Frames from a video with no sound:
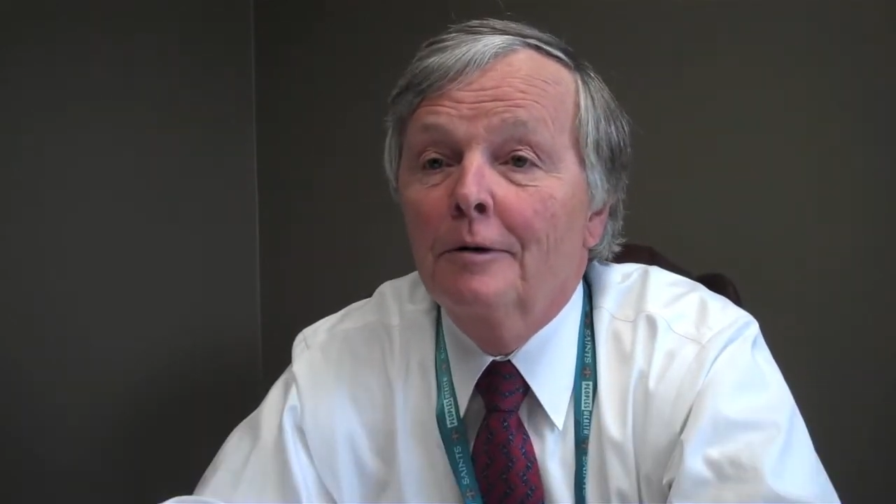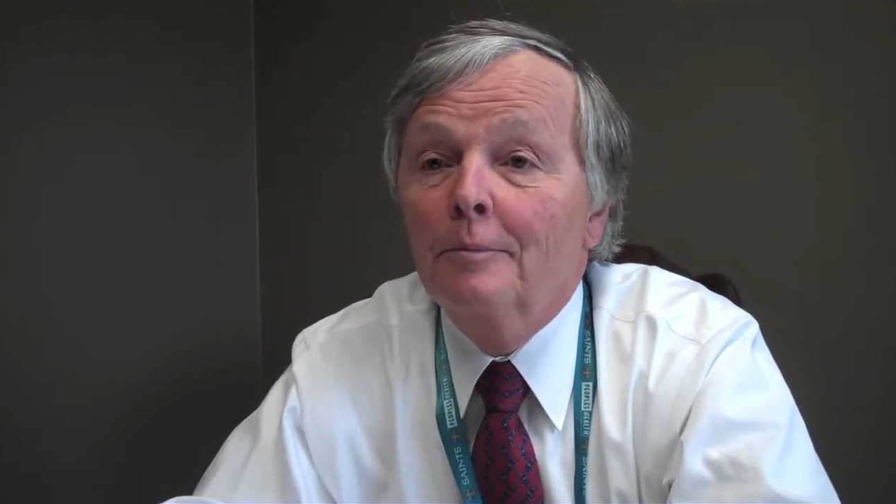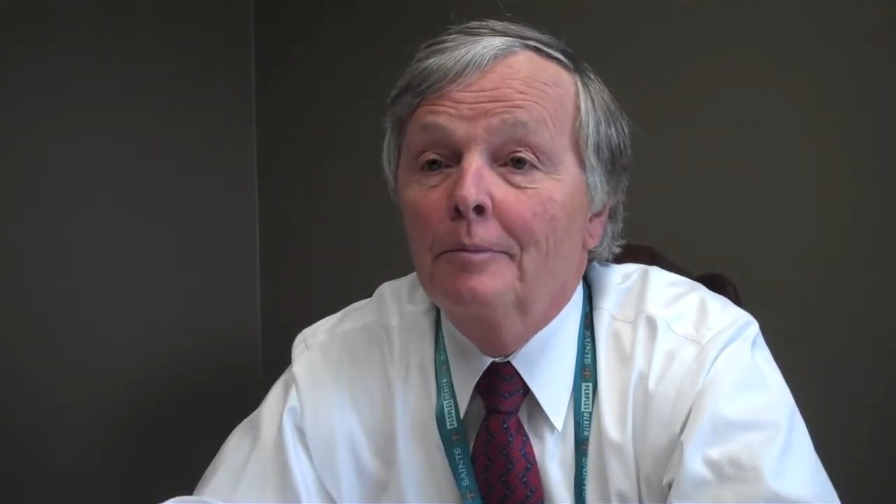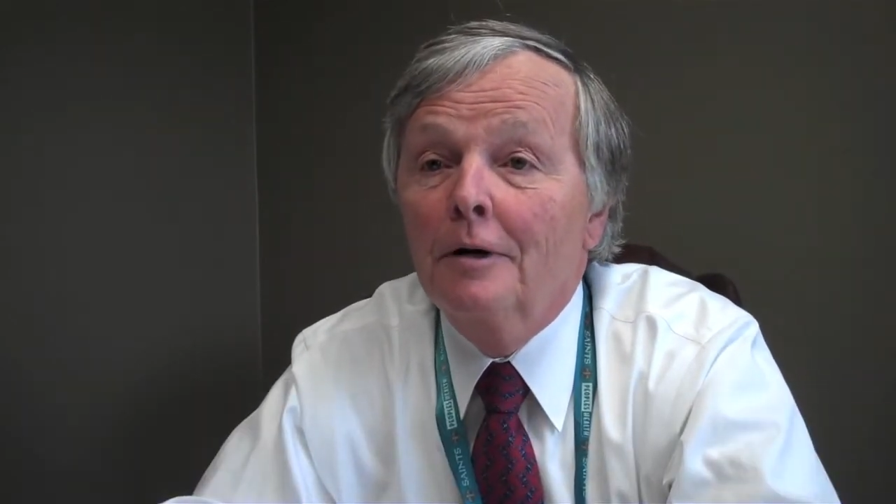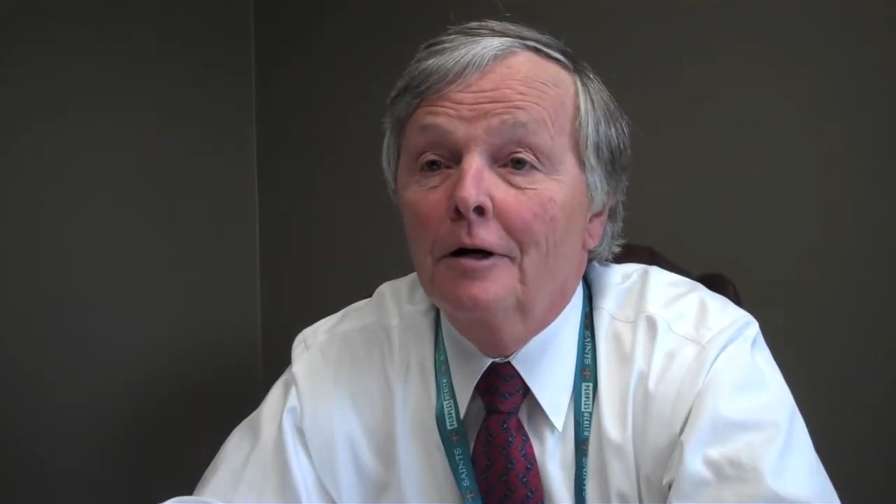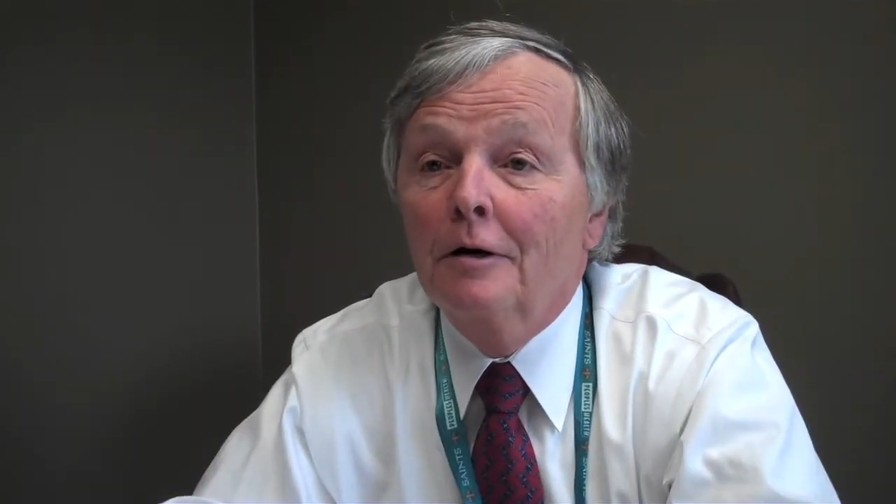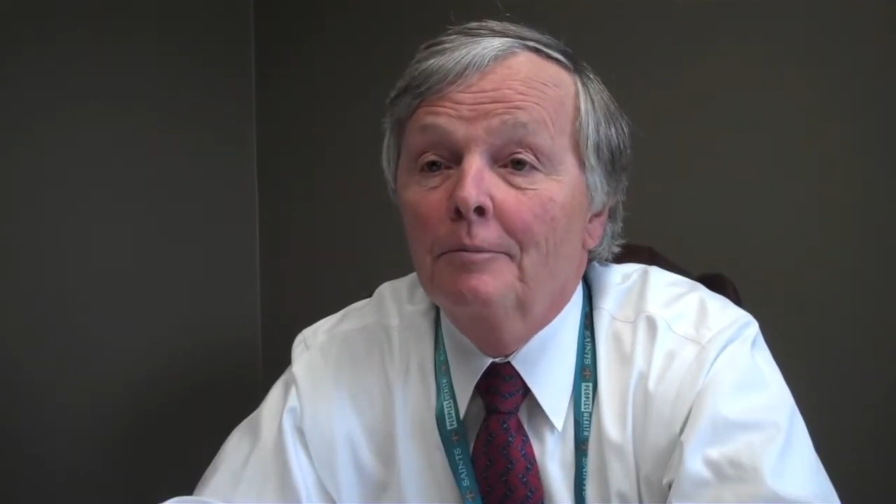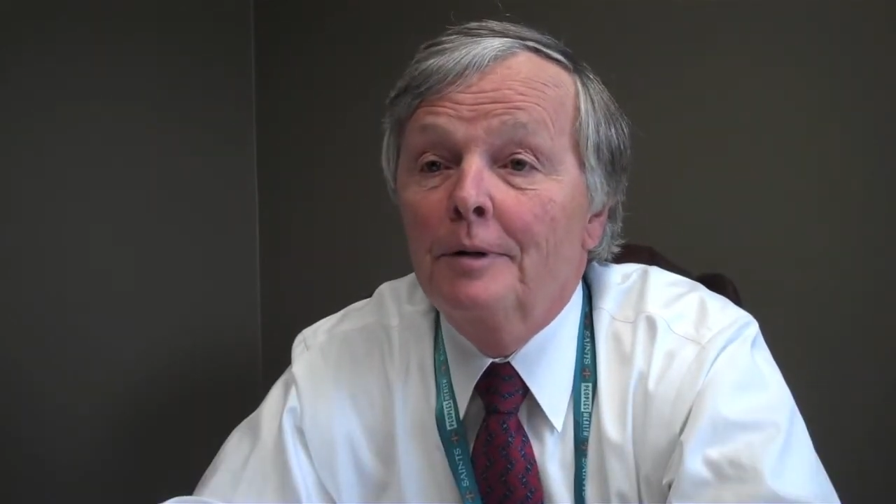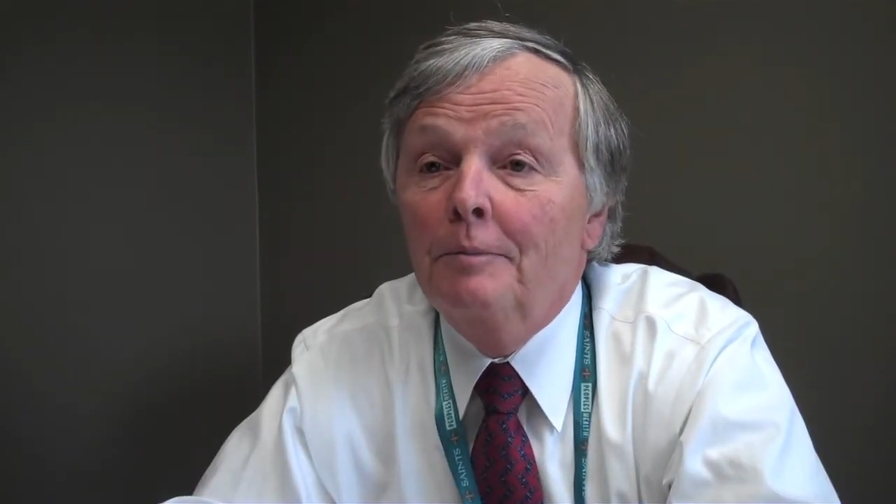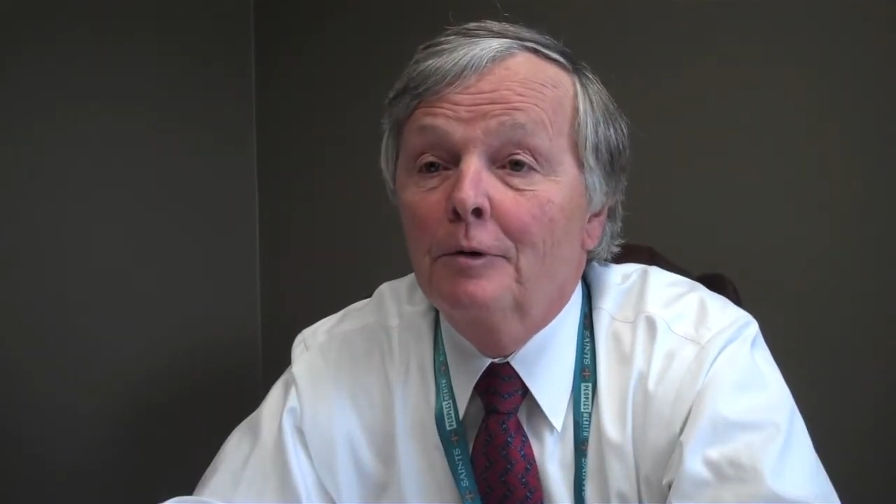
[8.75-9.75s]
uh,
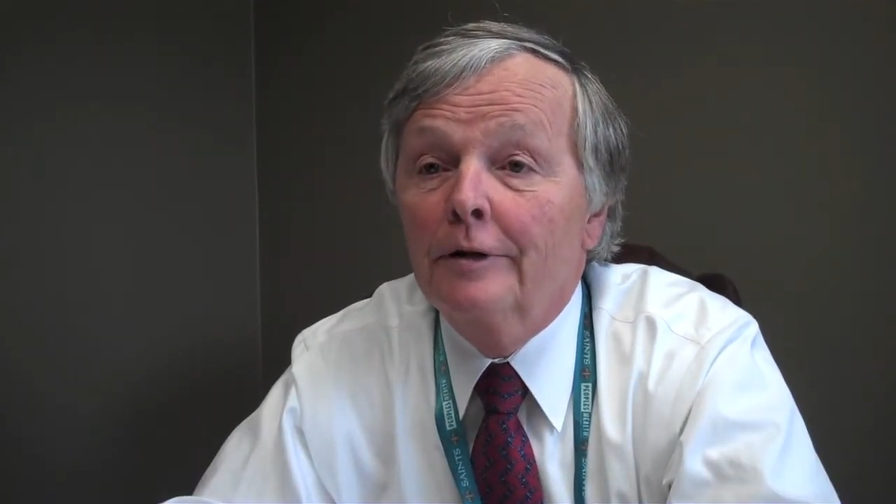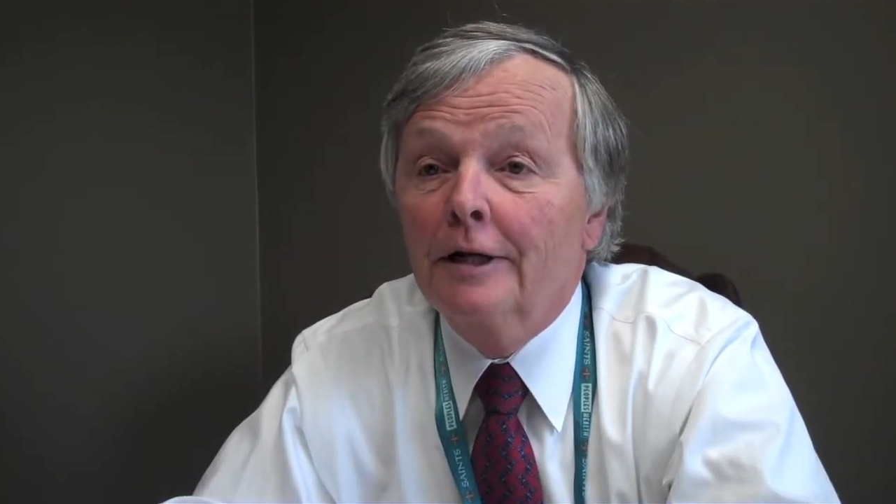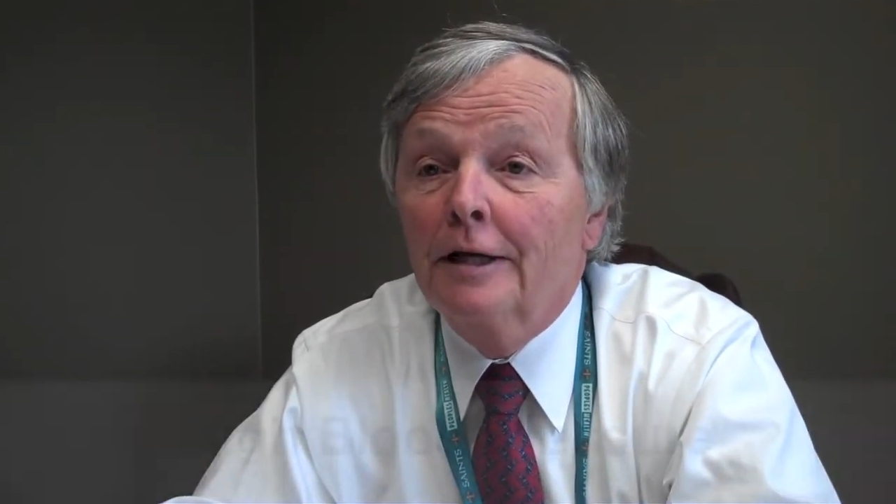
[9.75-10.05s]
are people that